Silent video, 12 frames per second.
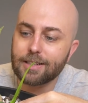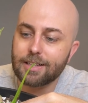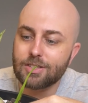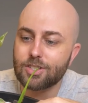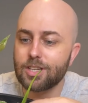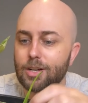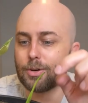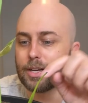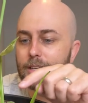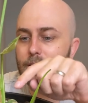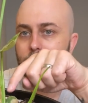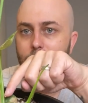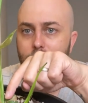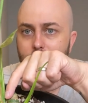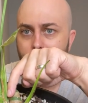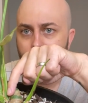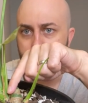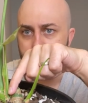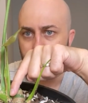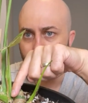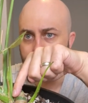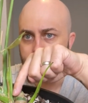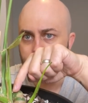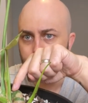considering
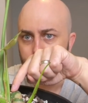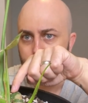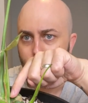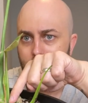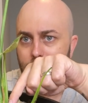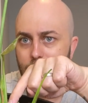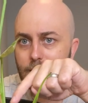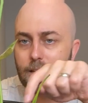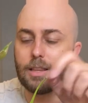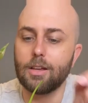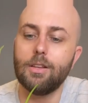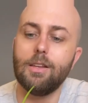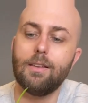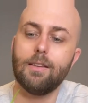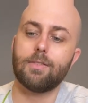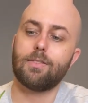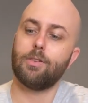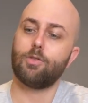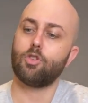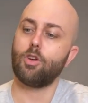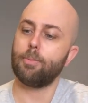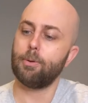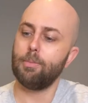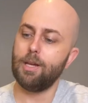slicing between here. The only thing that's sort of
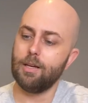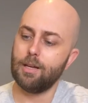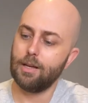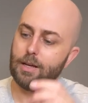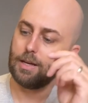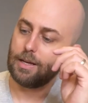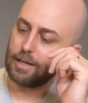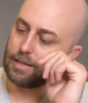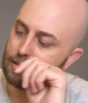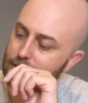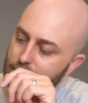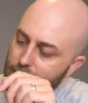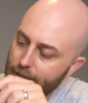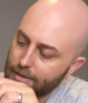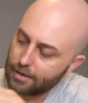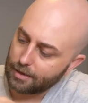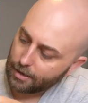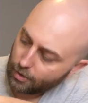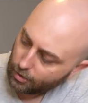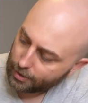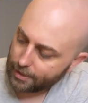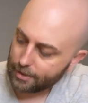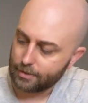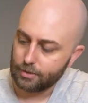stopping me is that there, oh,
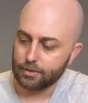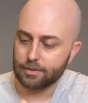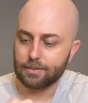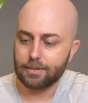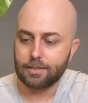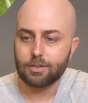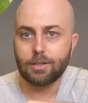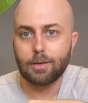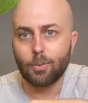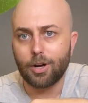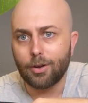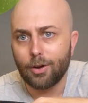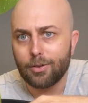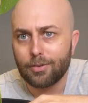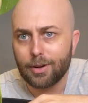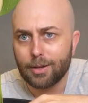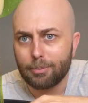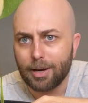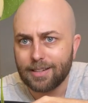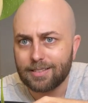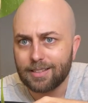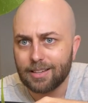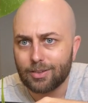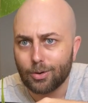and look, there's actually one over at the base
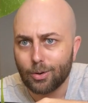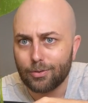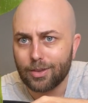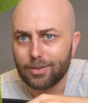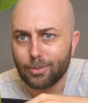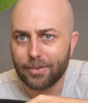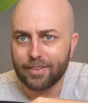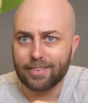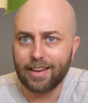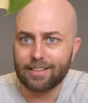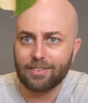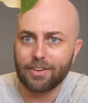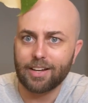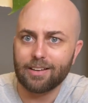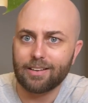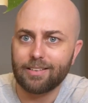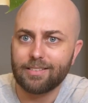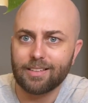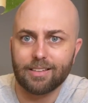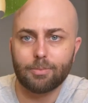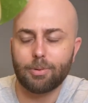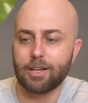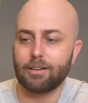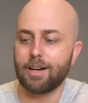here too of this one that's activated. That's
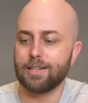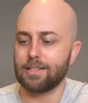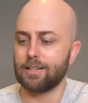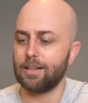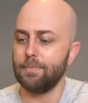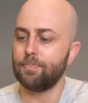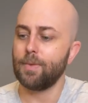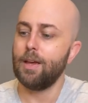pretty crazy, huh?